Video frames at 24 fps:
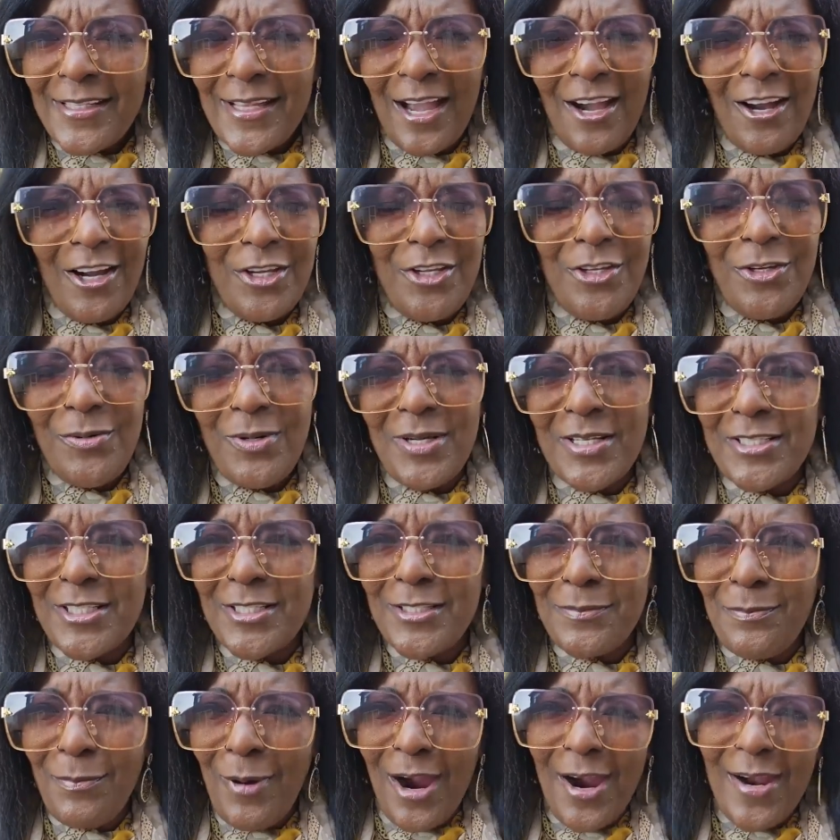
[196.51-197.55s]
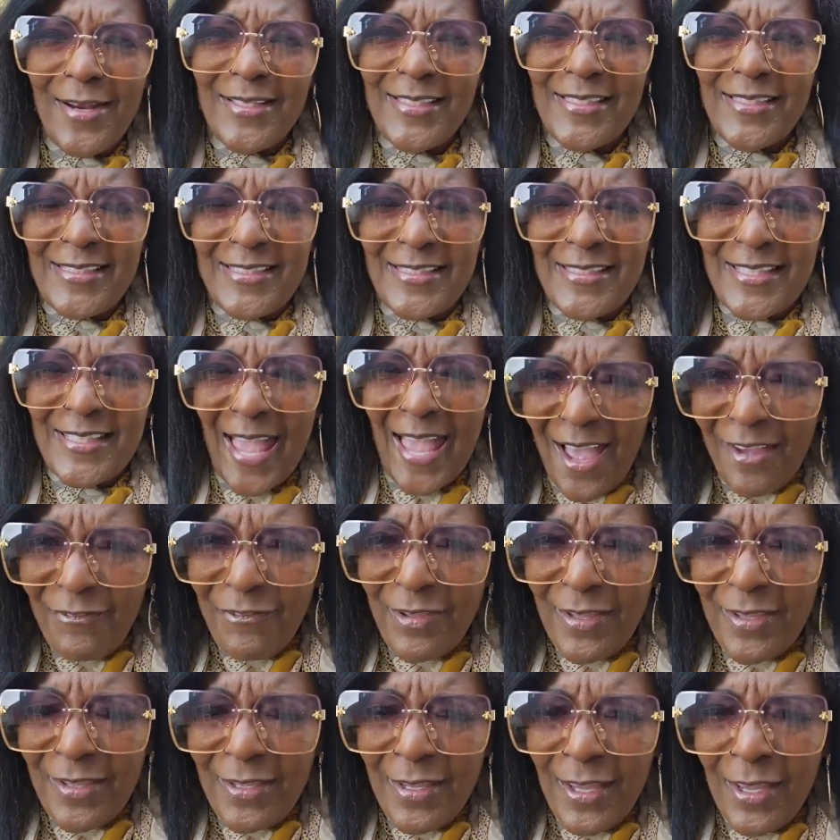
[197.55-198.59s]
Are you a smart,
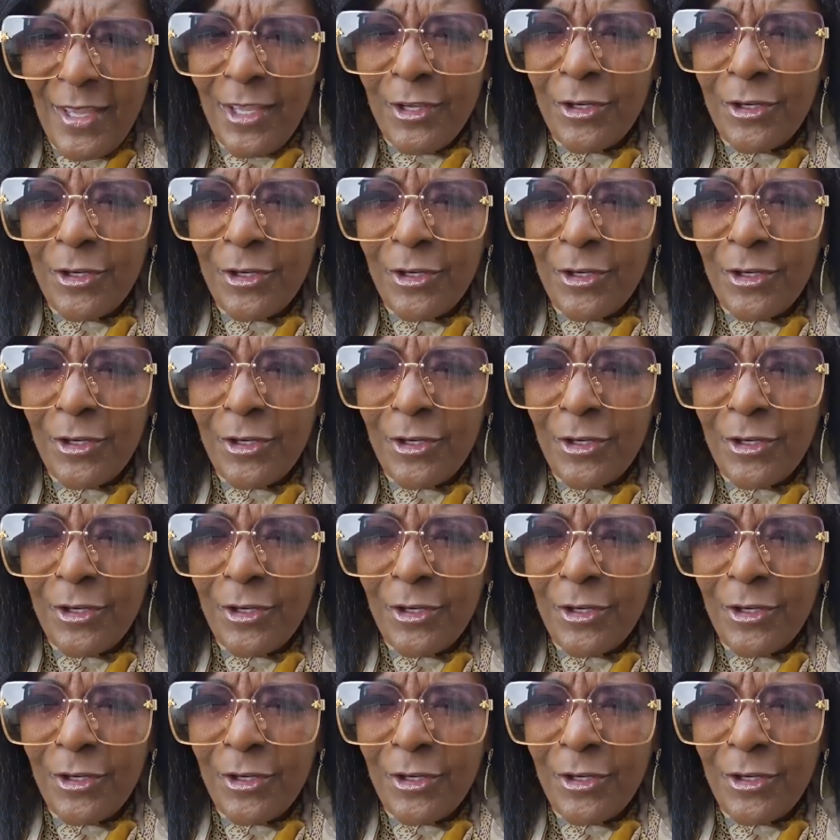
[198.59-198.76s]
savvy